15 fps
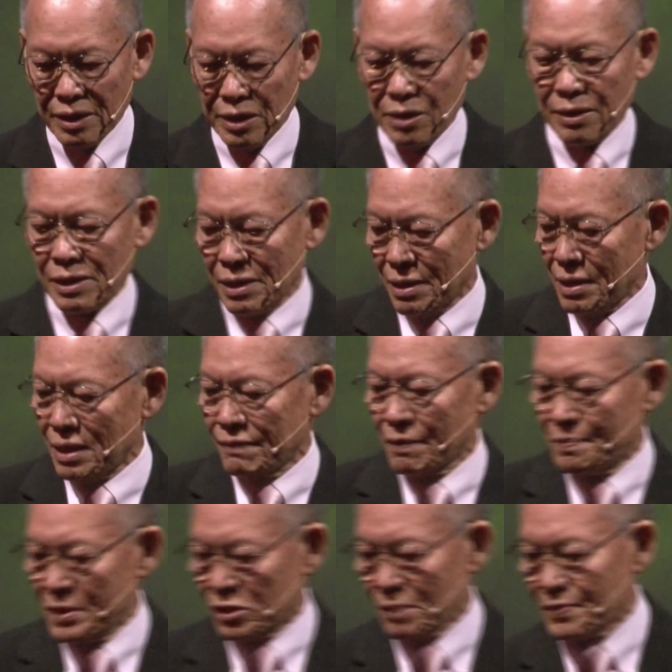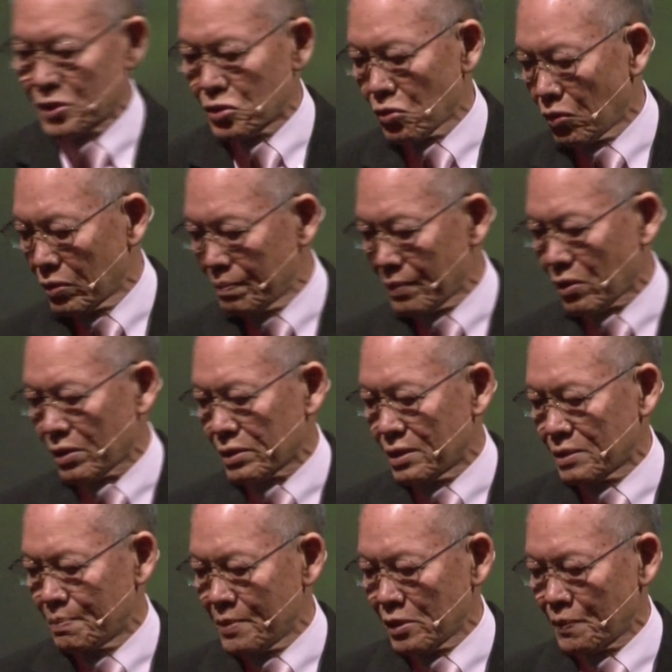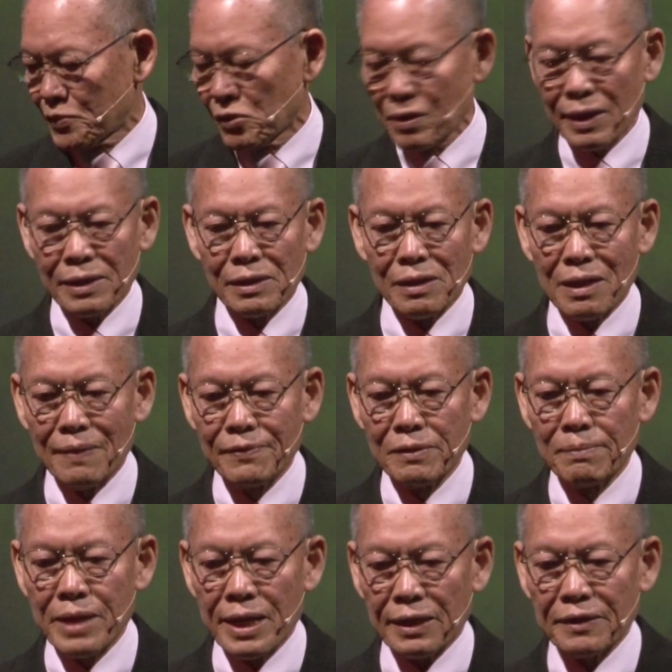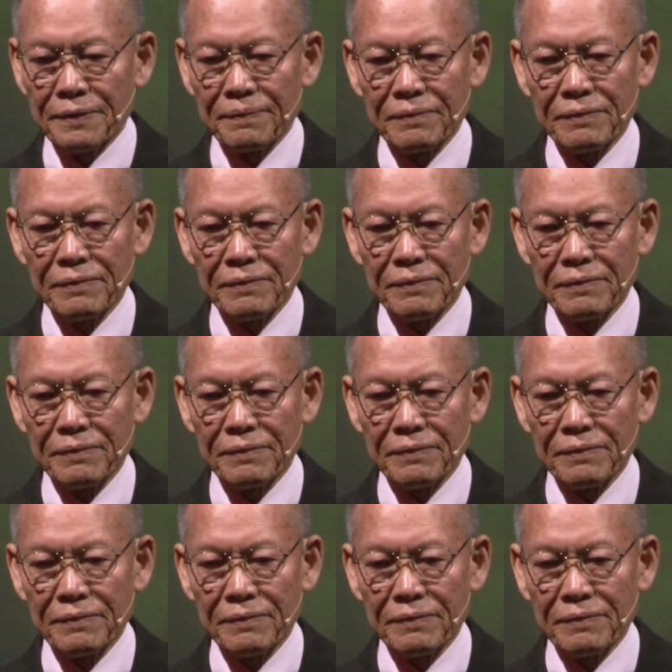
You cannot love a piece of stone because this piece of stone cannot love you back.